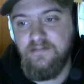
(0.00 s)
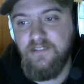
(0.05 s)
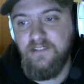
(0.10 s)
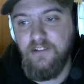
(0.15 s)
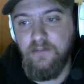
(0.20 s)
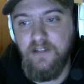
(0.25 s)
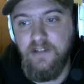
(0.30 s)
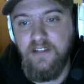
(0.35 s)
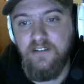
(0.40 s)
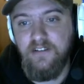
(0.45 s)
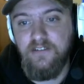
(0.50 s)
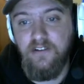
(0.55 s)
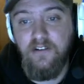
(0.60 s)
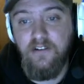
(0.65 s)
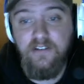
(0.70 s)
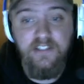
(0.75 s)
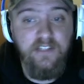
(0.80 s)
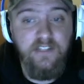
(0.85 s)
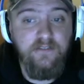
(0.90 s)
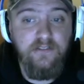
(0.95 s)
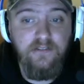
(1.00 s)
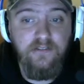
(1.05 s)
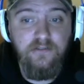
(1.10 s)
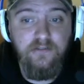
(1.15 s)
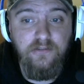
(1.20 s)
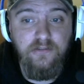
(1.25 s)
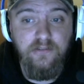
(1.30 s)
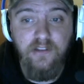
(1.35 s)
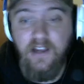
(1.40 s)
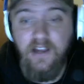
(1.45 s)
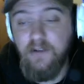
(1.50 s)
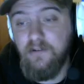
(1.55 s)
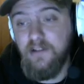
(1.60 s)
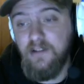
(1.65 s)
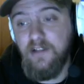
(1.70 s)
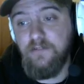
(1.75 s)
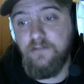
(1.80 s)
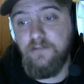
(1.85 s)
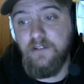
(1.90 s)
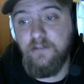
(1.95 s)
Nobody cares. RX-7s are cool. I would
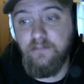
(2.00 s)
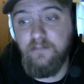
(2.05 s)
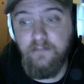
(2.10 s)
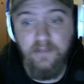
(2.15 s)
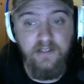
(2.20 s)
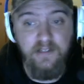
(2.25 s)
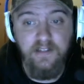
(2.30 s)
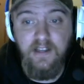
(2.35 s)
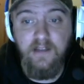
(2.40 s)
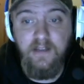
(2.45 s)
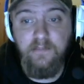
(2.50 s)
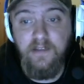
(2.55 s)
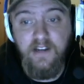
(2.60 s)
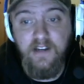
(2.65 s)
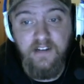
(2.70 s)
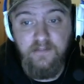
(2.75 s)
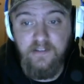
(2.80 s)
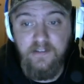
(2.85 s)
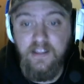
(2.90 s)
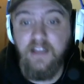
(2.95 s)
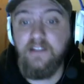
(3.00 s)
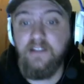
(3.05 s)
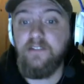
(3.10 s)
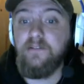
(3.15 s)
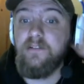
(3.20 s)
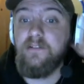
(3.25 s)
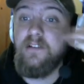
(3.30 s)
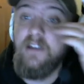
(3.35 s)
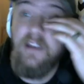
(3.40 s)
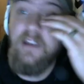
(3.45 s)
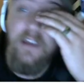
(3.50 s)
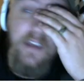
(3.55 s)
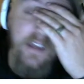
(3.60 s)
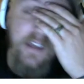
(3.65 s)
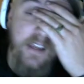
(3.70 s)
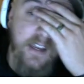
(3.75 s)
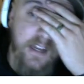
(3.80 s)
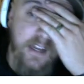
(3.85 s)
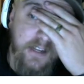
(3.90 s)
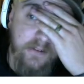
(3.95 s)
love one, but I'm not going to be that dude.
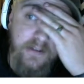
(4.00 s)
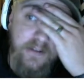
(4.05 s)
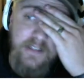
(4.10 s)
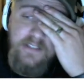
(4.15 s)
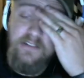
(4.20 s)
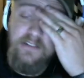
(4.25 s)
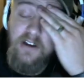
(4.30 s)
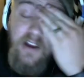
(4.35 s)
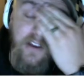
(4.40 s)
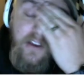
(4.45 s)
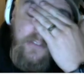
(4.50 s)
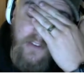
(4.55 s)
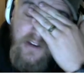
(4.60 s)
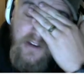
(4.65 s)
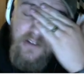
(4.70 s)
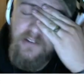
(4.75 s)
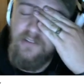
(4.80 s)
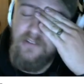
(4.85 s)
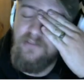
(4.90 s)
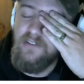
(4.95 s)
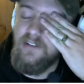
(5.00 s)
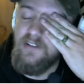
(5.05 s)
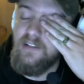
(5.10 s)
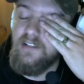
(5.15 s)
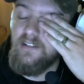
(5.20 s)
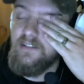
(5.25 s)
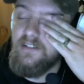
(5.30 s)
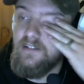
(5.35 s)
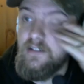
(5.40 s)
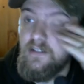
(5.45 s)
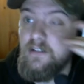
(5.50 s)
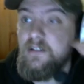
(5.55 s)
Anyway, sorry if I hurt your feelings.